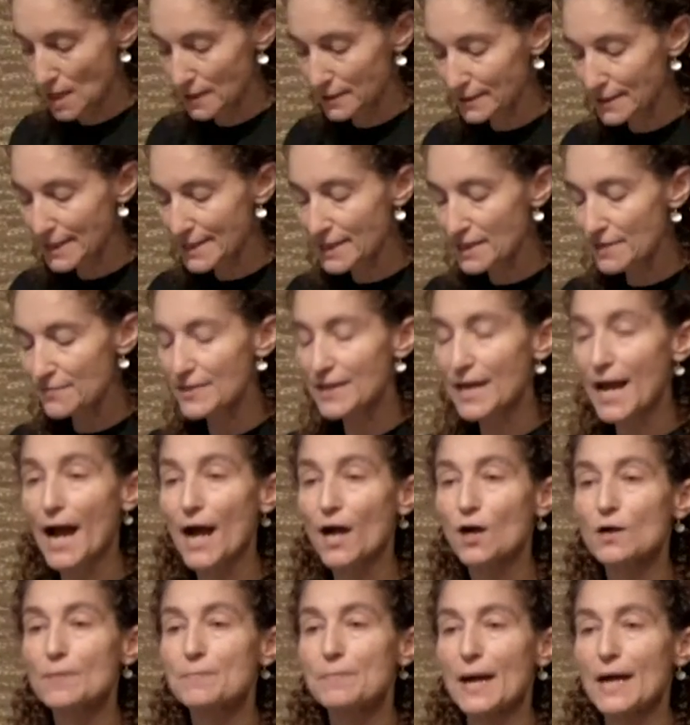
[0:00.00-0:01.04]
Linking the
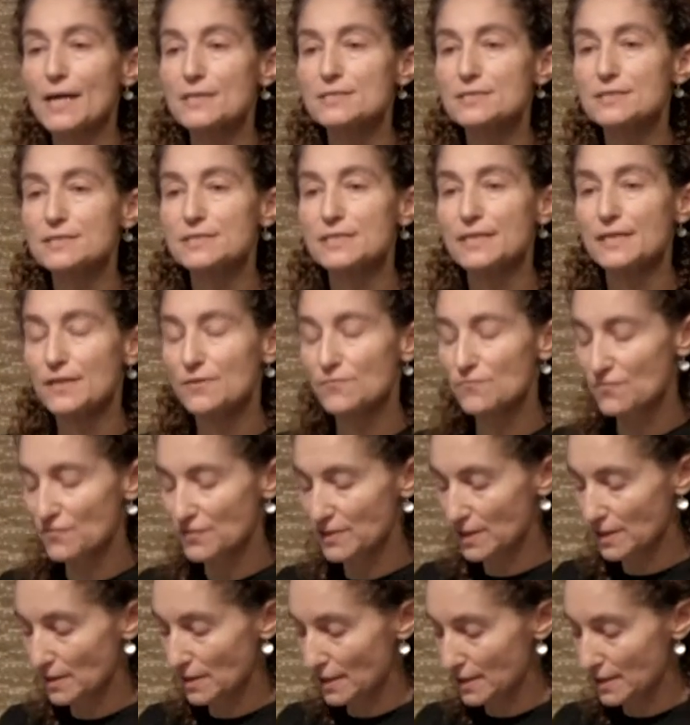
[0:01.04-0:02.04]
arabesque to infinite